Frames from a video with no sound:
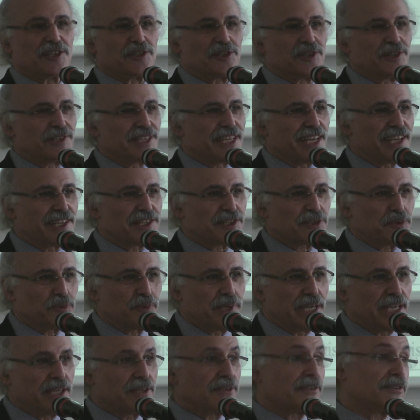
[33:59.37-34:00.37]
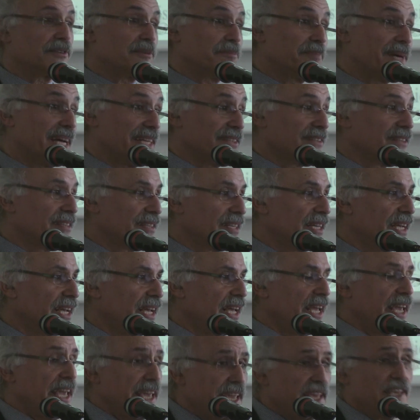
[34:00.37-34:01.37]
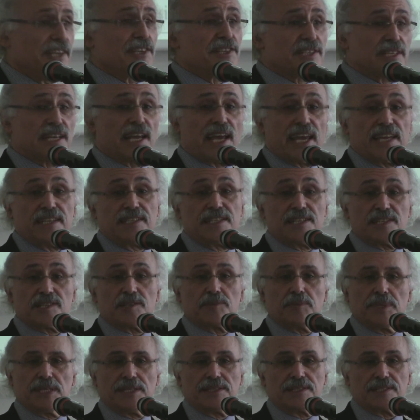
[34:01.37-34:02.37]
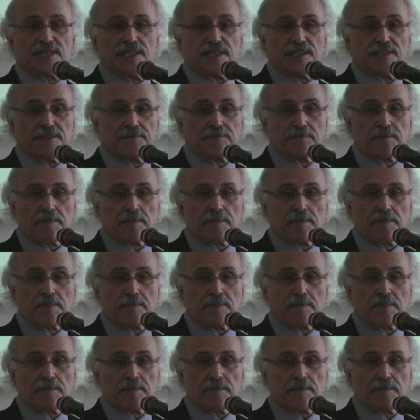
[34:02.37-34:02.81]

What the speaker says: 2 days a week or a month, is a disability,